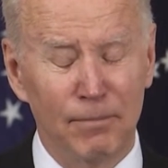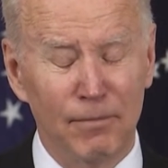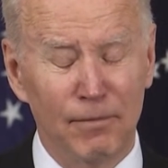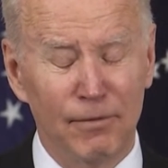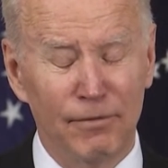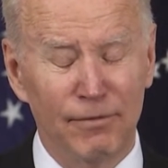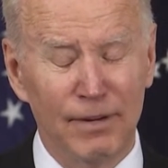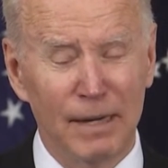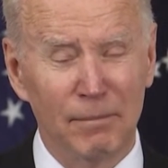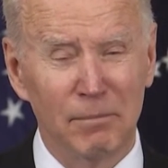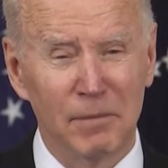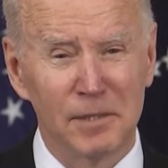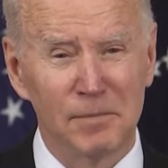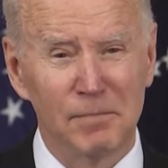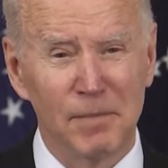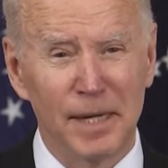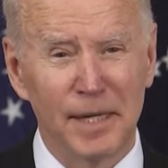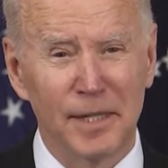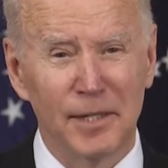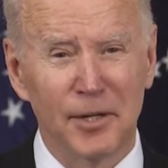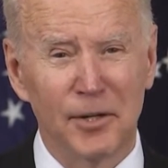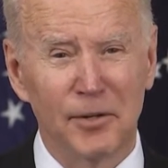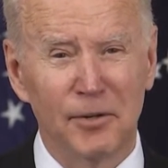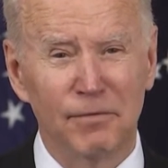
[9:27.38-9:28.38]
Families
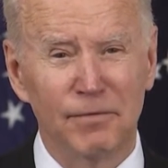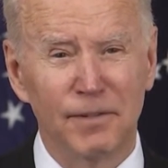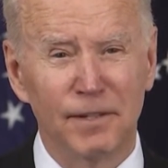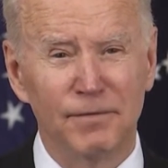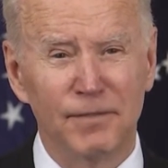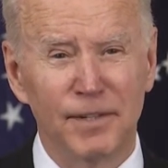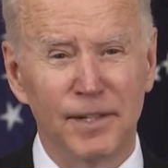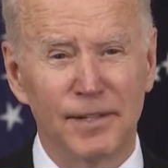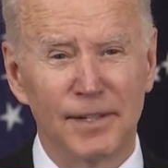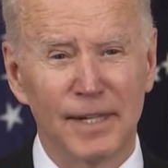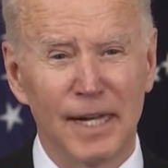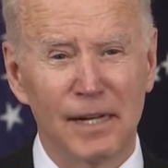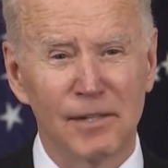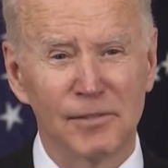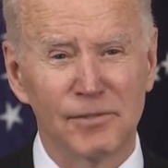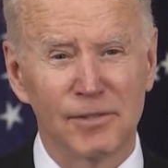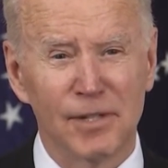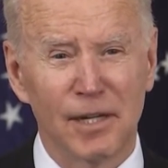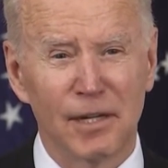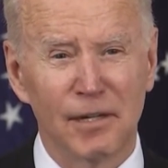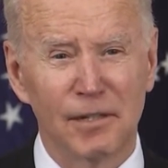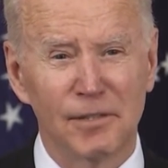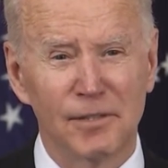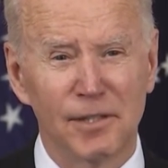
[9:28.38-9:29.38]
making under $50,000
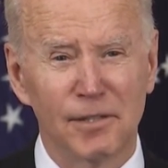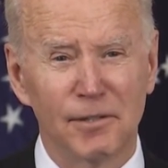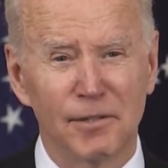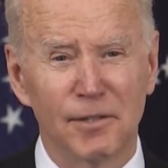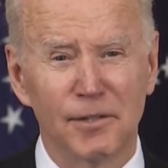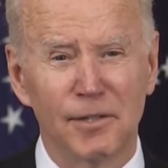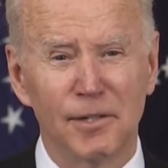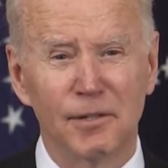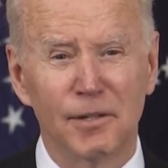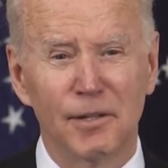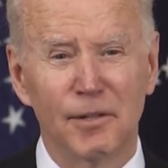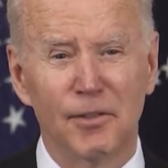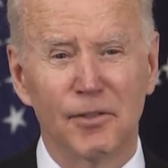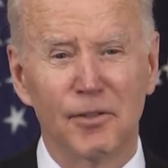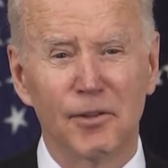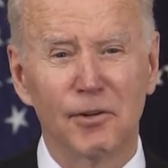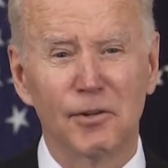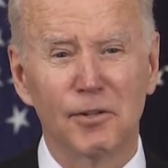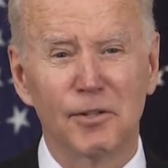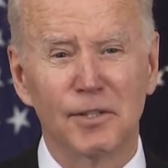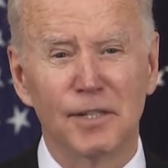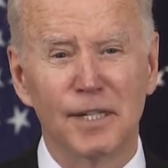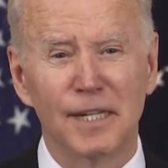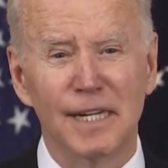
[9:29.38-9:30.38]
a year to nearly
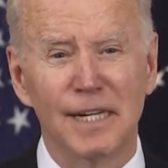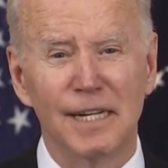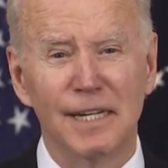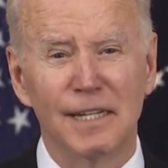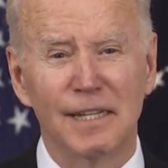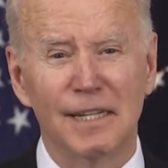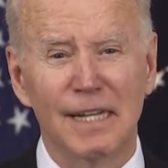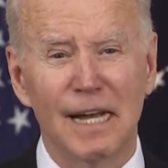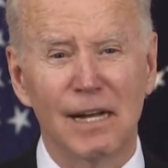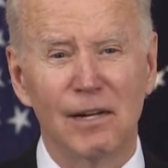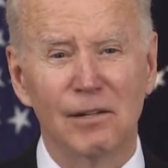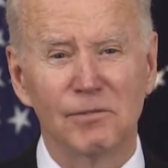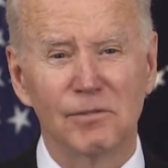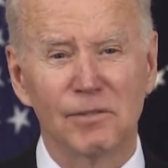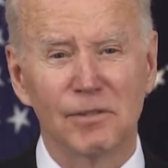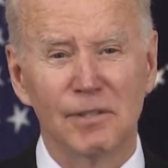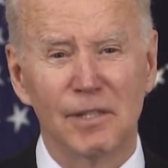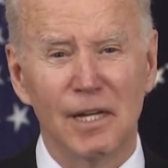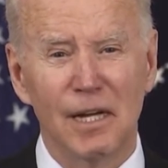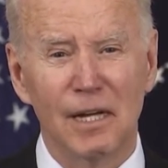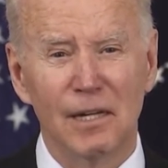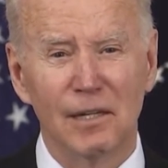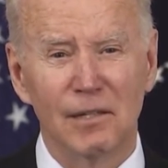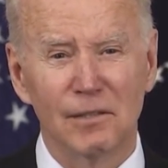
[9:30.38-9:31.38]

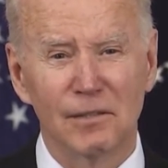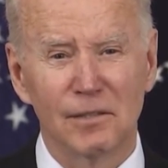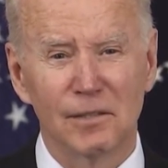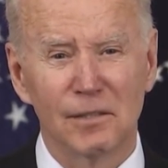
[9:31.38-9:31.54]
$13,000